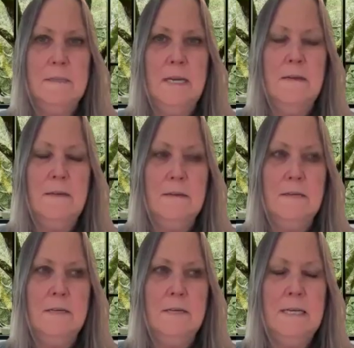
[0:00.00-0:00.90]
Yeah.
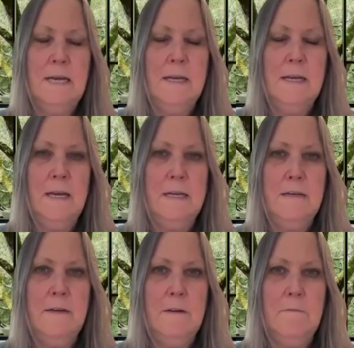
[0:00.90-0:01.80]
And I
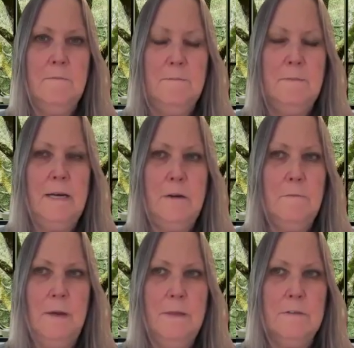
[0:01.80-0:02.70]
hear
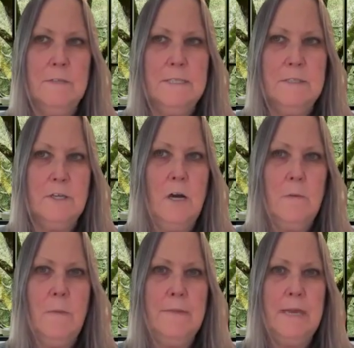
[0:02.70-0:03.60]
mothers talk
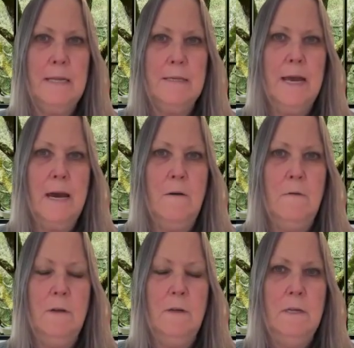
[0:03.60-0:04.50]
about that now.